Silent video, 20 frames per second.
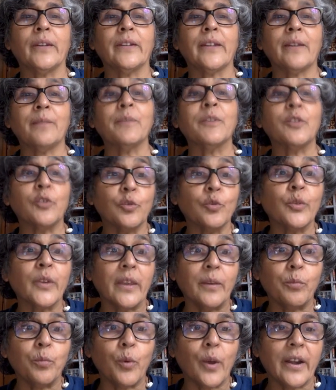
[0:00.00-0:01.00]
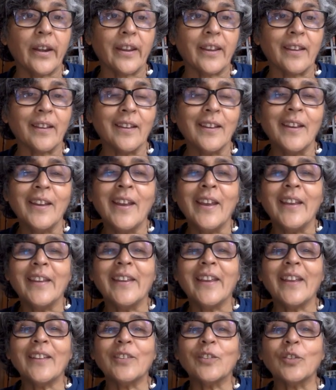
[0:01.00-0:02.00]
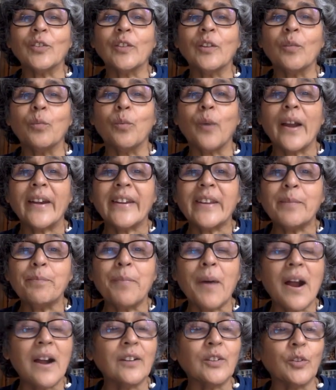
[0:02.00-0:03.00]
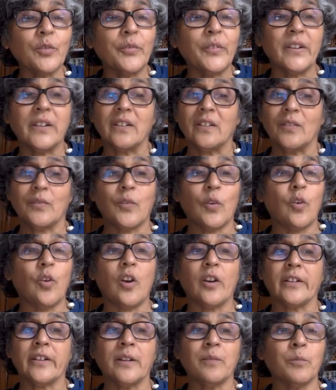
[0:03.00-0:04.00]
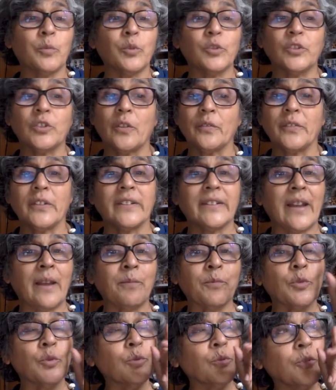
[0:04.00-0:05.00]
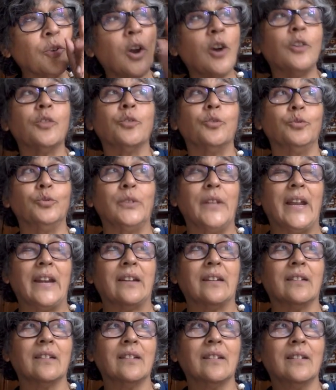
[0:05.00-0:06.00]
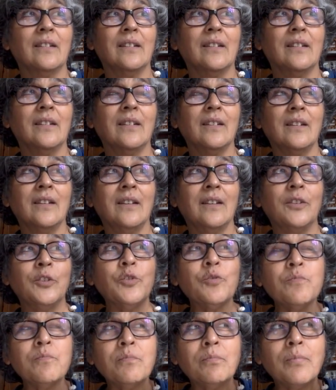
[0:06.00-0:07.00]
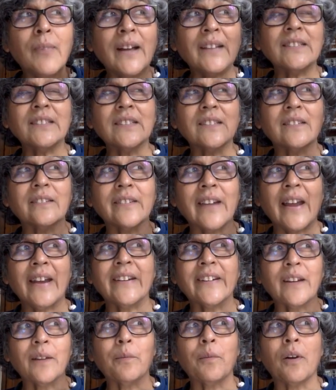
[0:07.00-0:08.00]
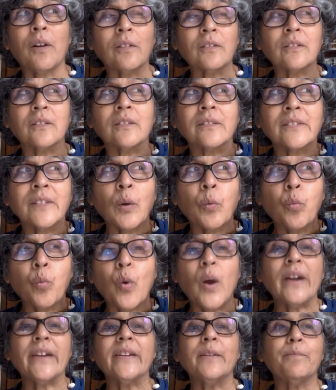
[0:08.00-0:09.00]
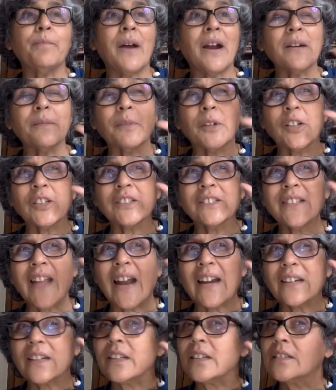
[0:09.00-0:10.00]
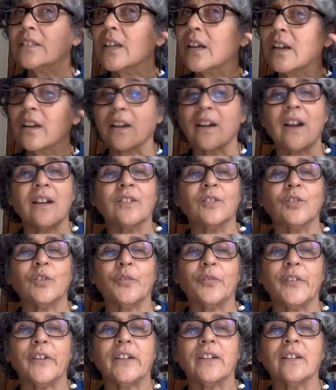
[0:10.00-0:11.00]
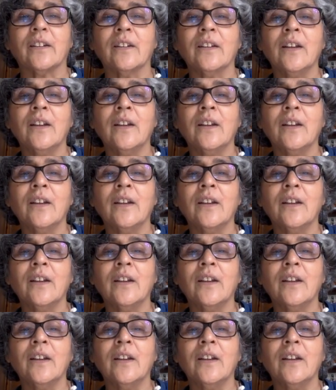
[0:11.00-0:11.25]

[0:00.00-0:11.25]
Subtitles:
That means you keep worrying. Yes, so the worry part of it is forgotten most of the time. Do not do that. You must write about the worry part because that is the crux of it.